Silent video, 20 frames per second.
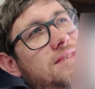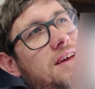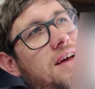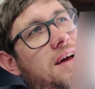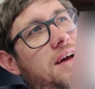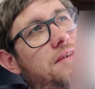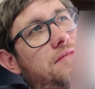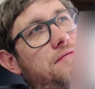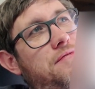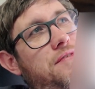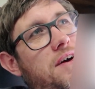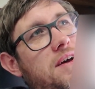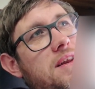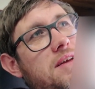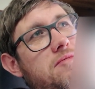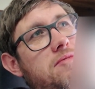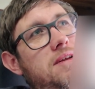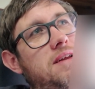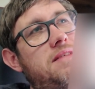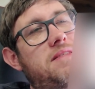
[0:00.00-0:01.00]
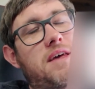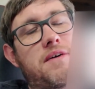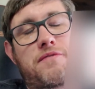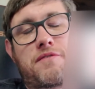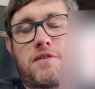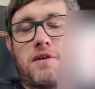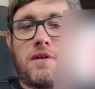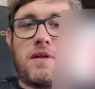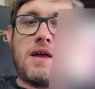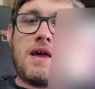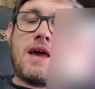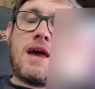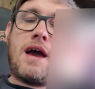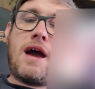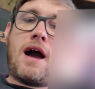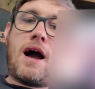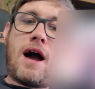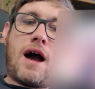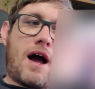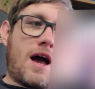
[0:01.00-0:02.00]
I'm finding it really difficult.
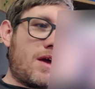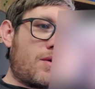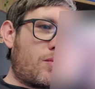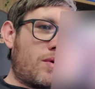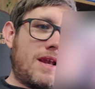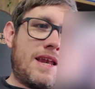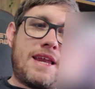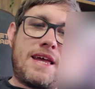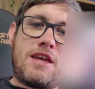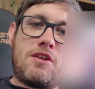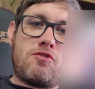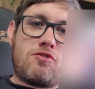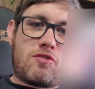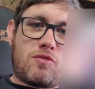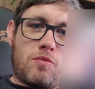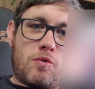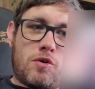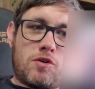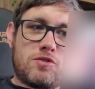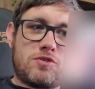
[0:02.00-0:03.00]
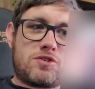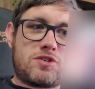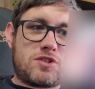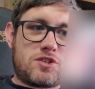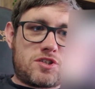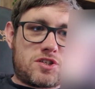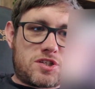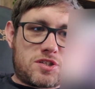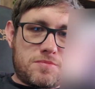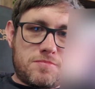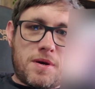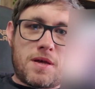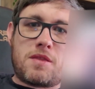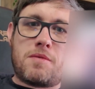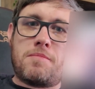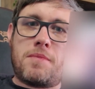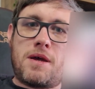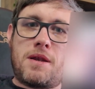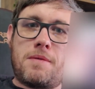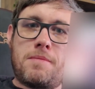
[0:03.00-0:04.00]
I will lean towards
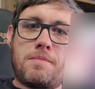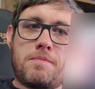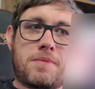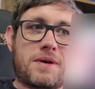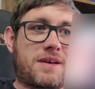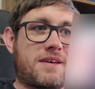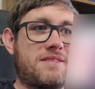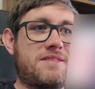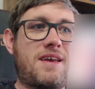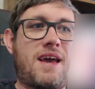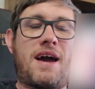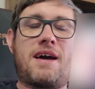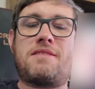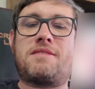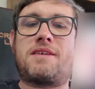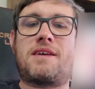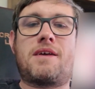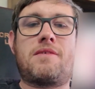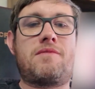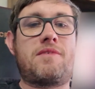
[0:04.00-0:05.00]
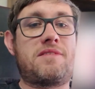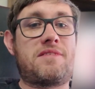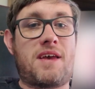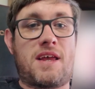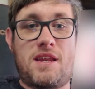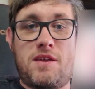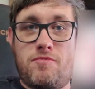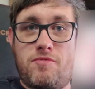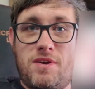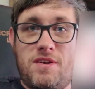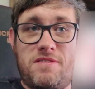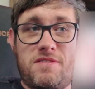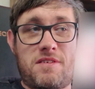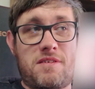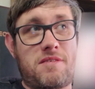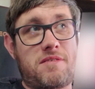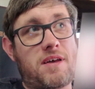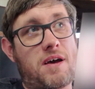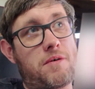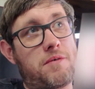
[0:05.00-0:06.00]
Smotherman because he hasn't given us any
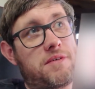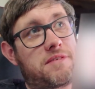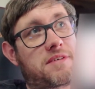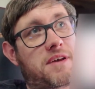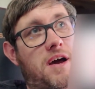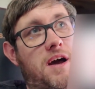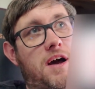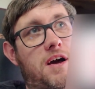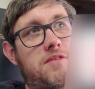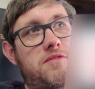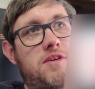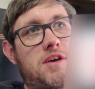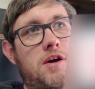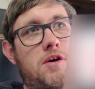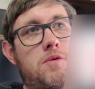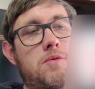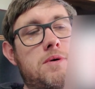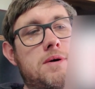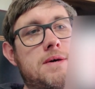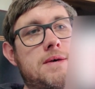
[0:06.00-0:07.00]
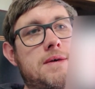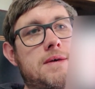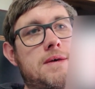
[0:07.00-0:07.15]
reason to doubt his cardio.